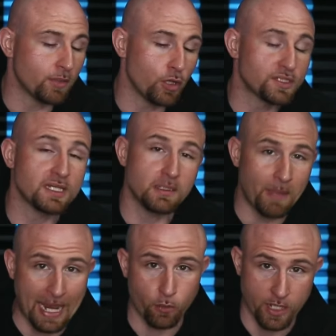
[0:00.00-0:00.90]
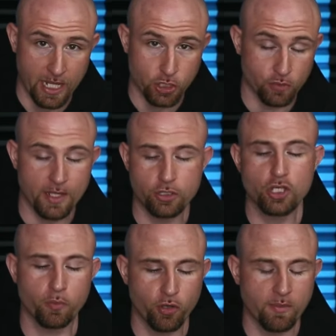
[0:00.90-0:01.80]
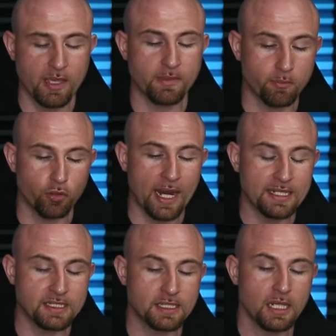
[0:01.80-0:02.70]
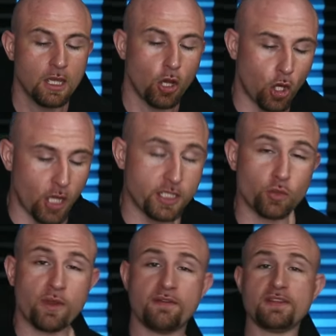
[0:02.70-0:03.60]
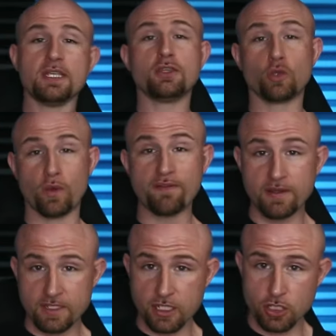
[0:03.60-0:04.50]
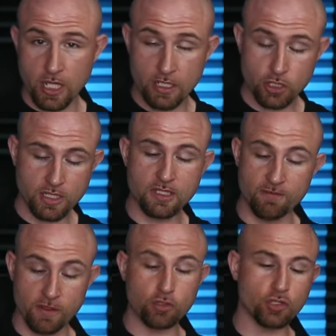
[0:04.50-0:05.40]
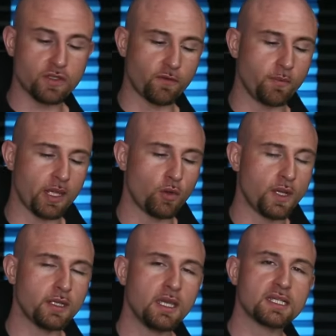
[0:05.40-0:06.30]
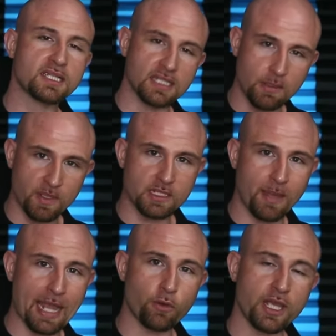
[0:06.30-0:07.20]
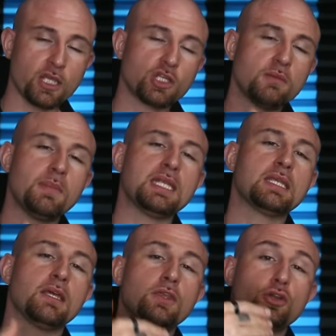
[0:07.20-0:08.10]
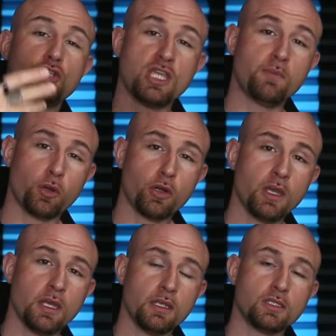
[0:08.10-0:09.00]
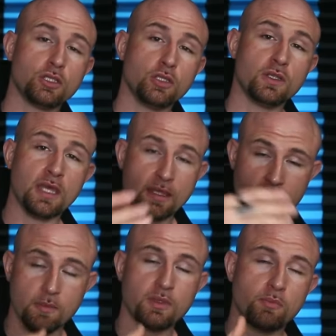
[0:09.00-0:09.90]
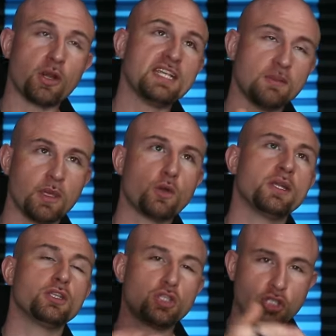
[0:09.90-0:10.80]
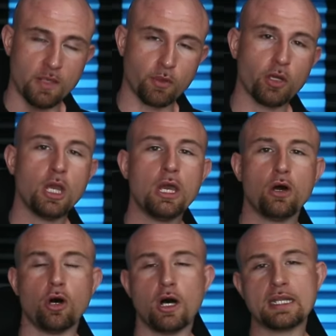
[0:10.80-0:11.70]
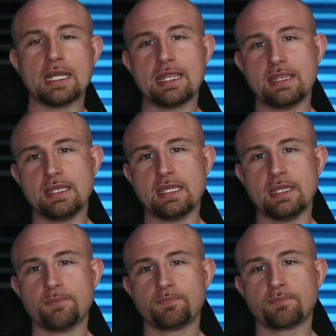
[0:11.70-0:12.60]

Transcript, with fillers: goes into backwardation, right? There's no premium. The price on derivatives exchanges, the futures for Bitcoin, slip into backwardation, meaning that they're cheaper to the price of Bitcoin is cheaper on the